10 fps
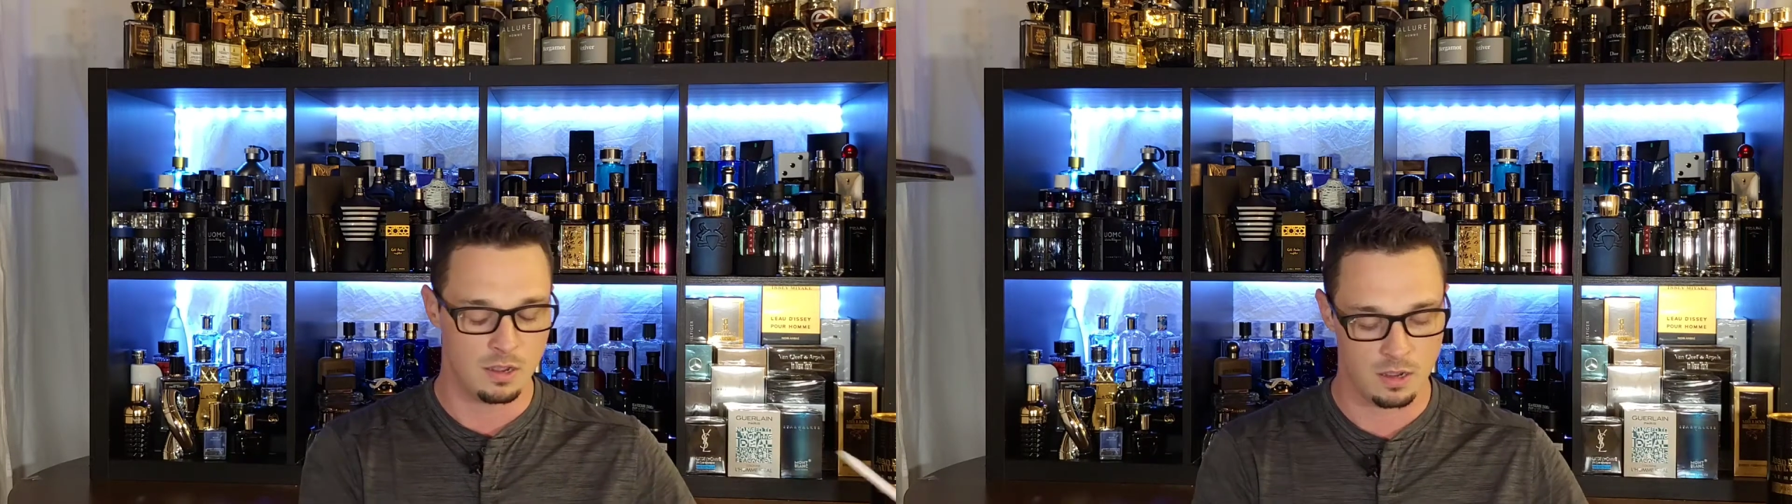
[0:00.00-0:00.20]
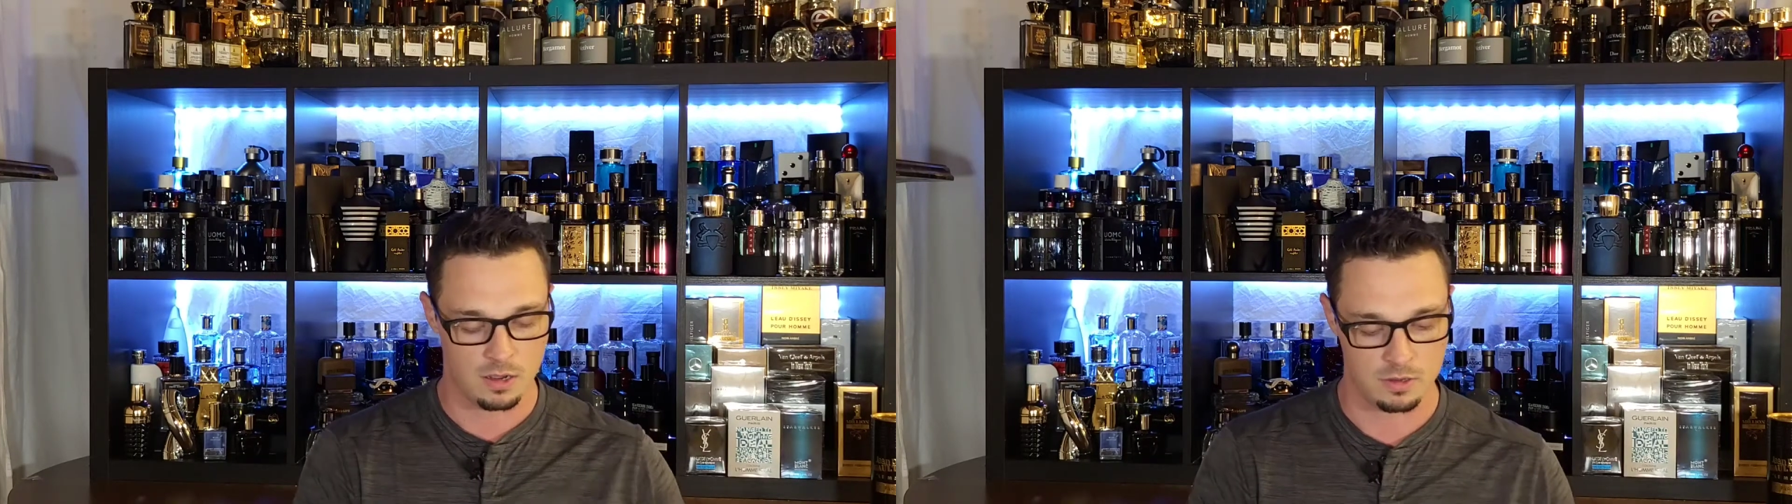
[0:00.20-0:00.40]

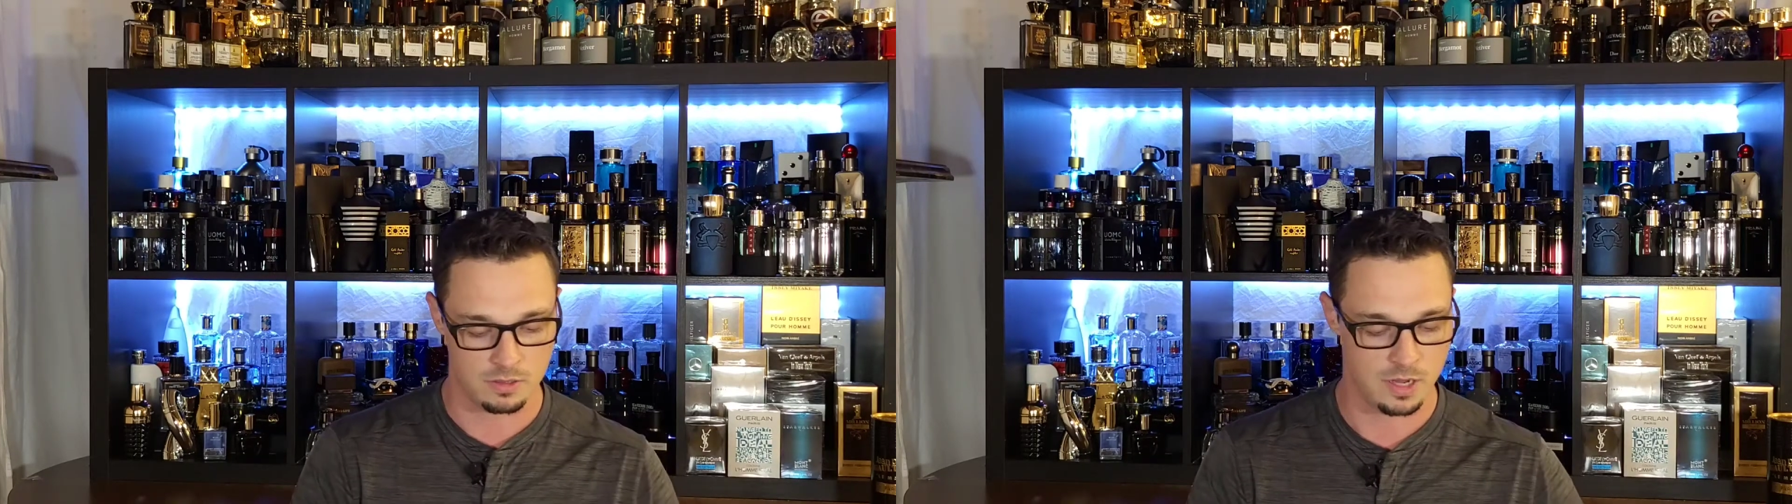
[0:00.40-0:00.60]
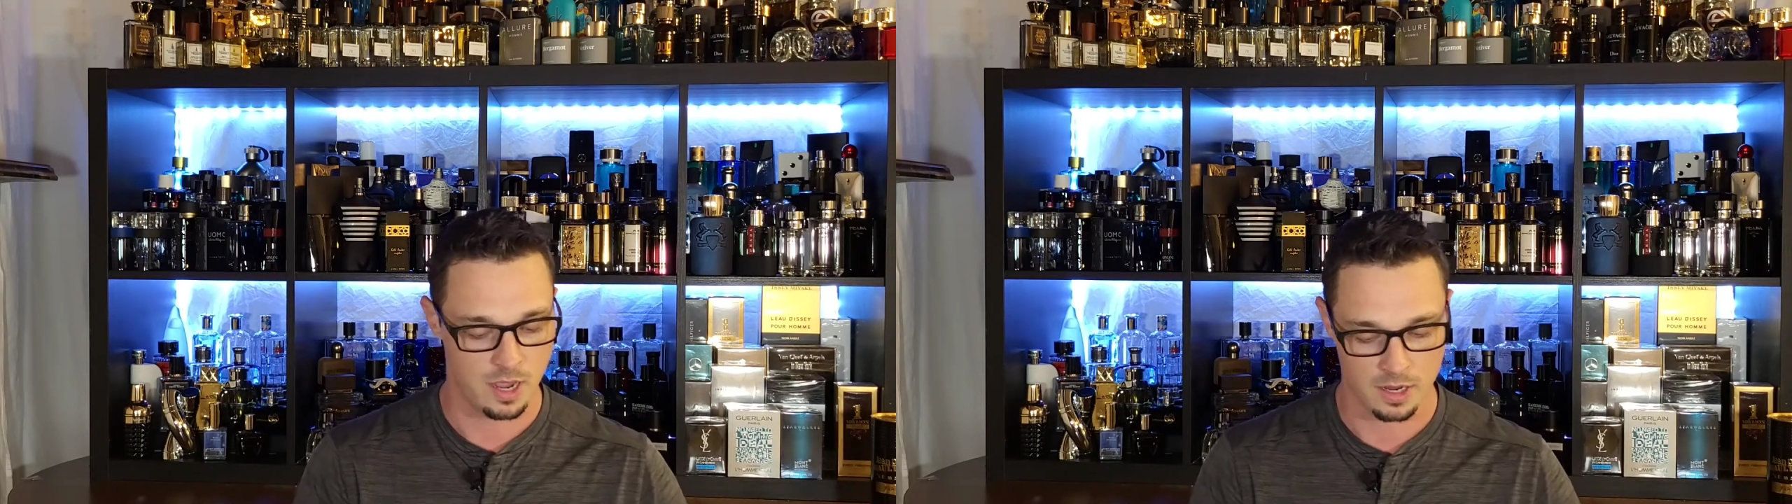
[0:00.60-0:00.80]

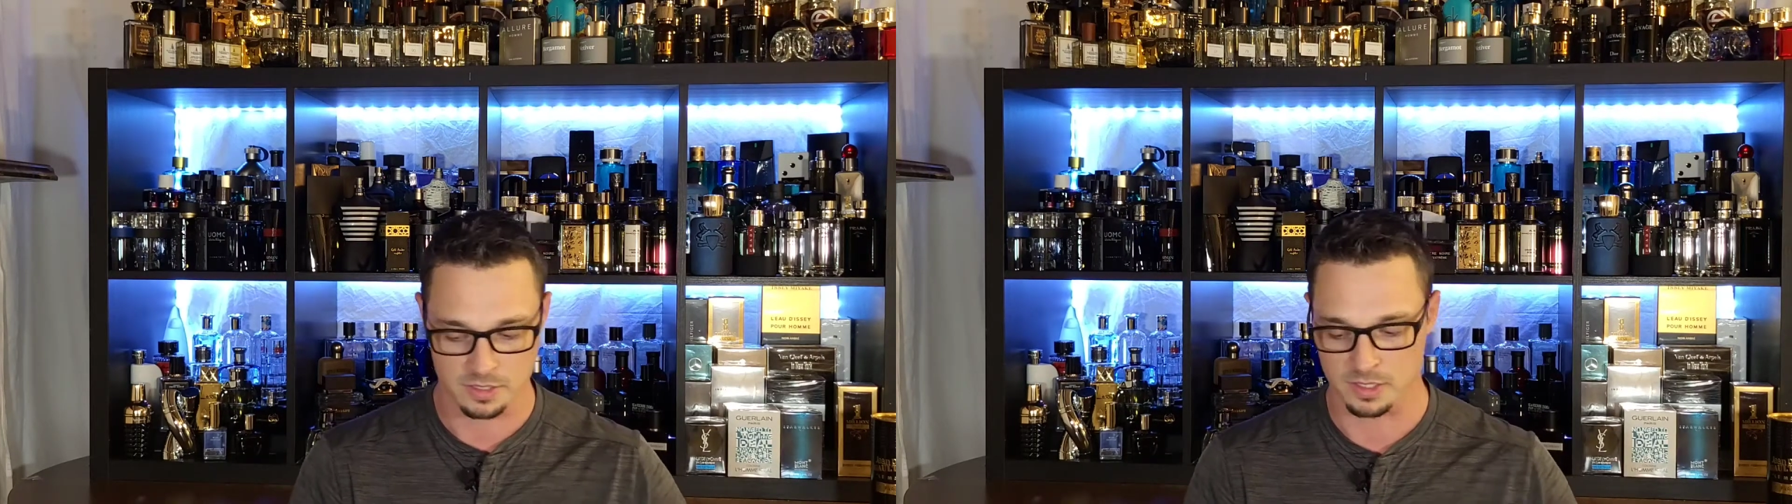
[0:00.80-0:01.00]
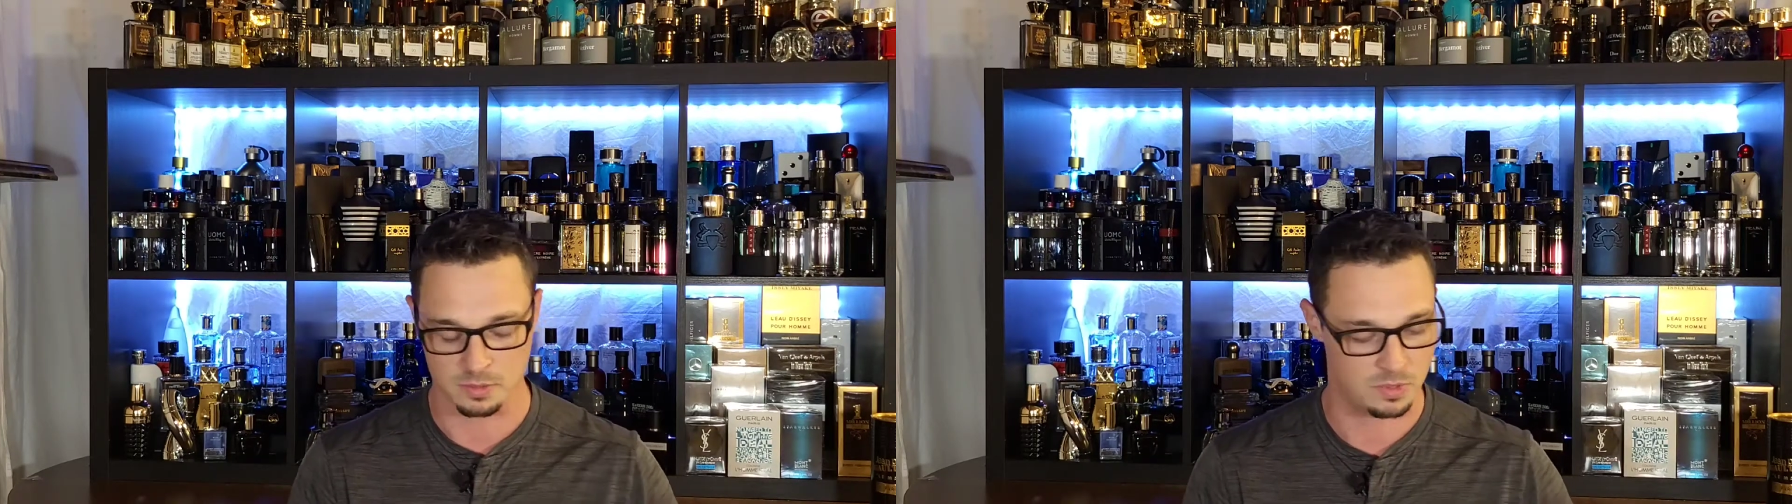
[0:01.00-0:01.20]
Oh
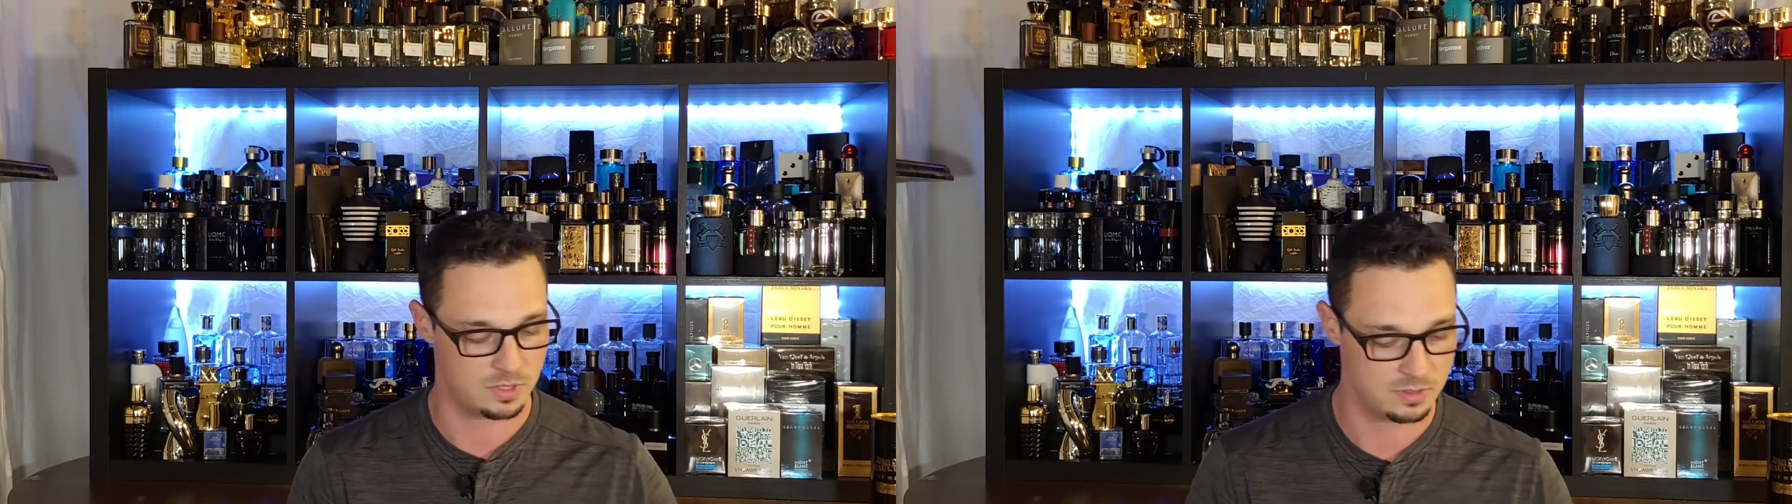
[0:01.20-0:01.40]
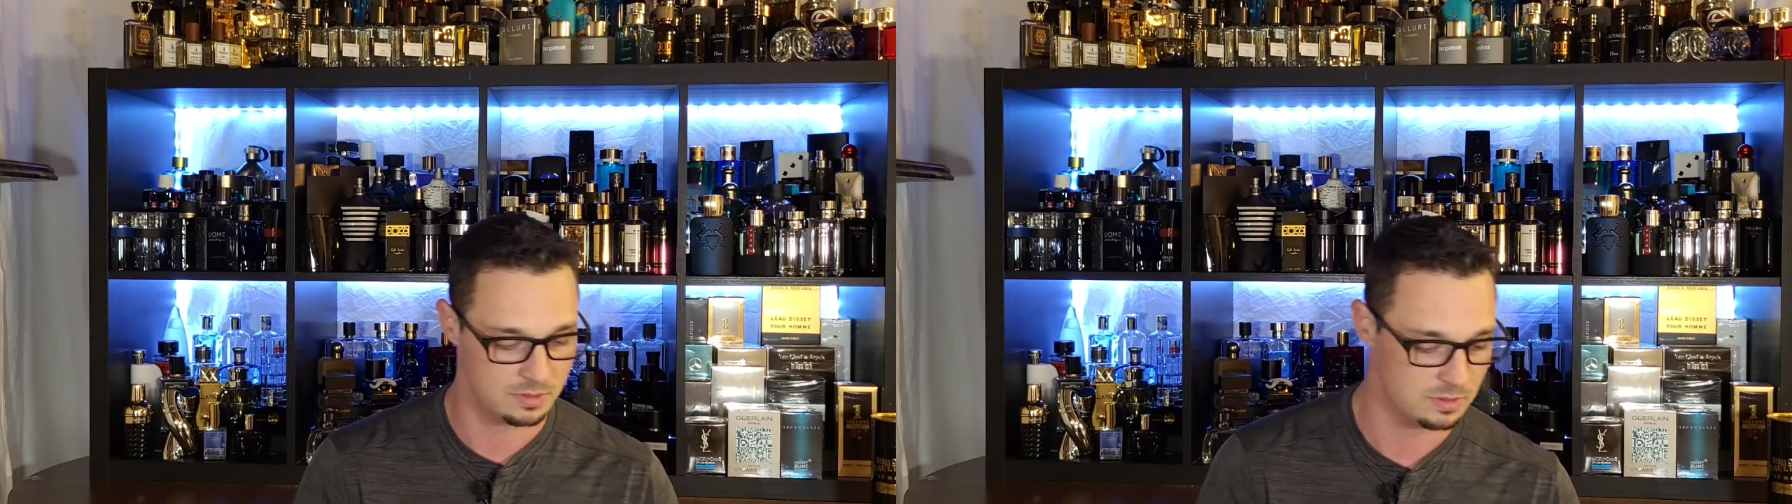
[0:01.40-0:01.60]
gosh, this
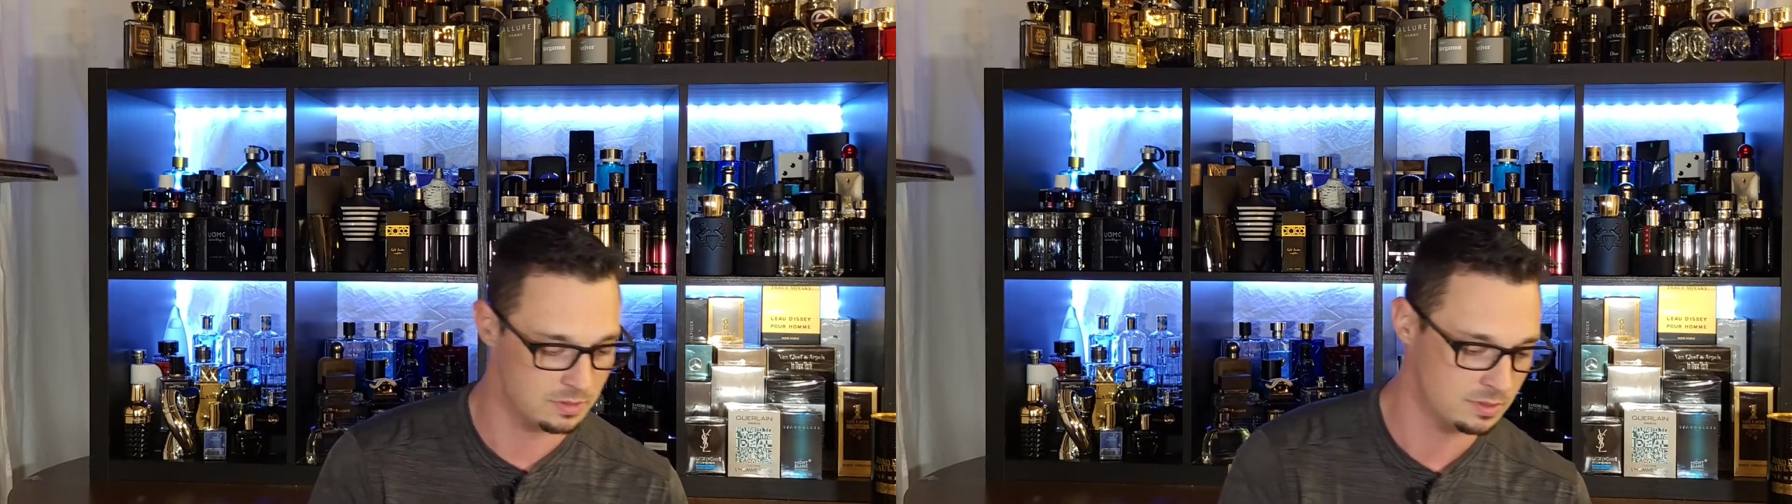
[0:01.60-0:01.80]
one.